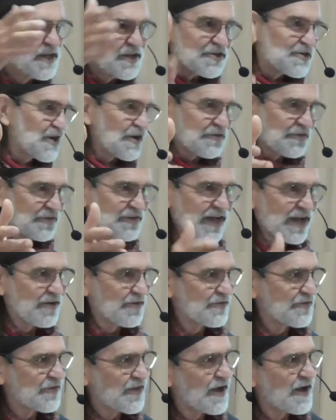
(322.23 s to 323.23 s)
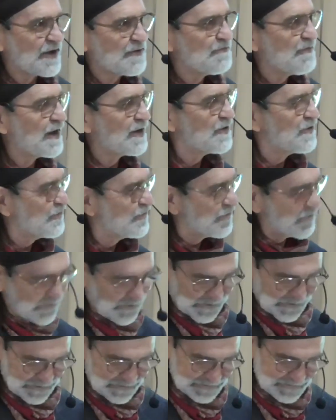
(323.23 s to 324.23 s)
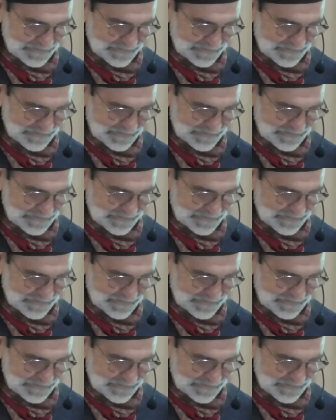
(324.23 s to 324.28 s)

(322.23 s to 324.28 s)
just outside my door.